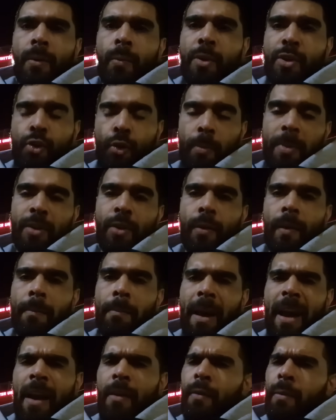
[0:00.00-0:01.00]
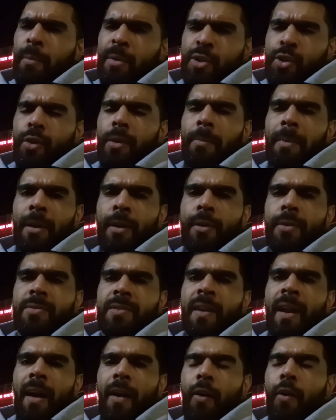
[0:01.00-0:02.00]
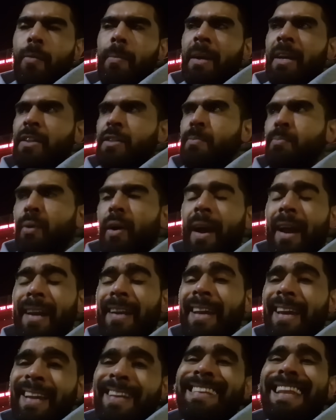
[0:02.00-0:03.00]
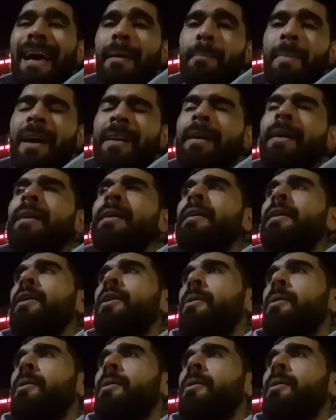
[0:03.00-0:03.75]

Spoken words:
we should be doing better and we shouldn't be losing at home against Brighton in that manner.